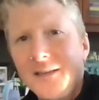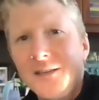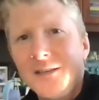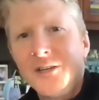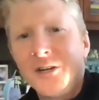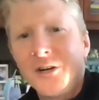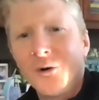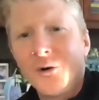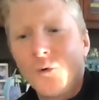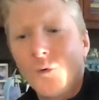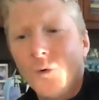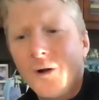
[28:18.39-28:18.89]
you
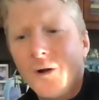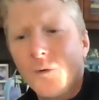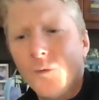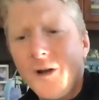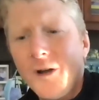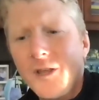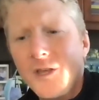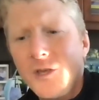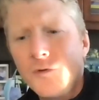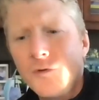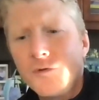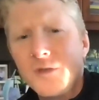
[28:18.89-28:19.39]
know, what
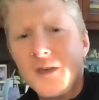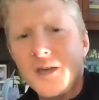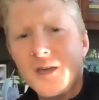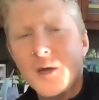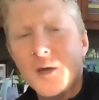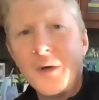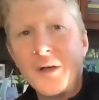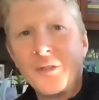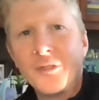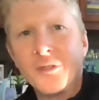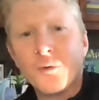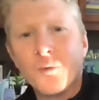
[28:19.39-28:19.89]
do you think
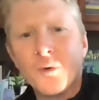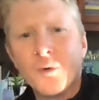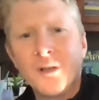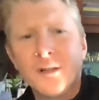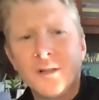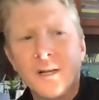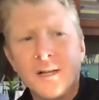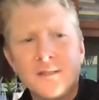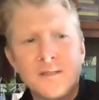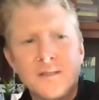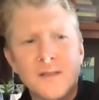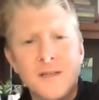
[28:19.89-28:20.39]
about the ring
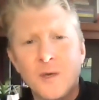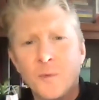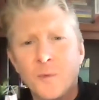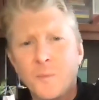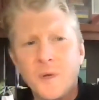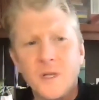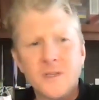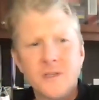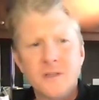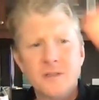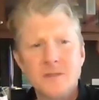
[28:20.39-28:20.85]
lights? Any opinions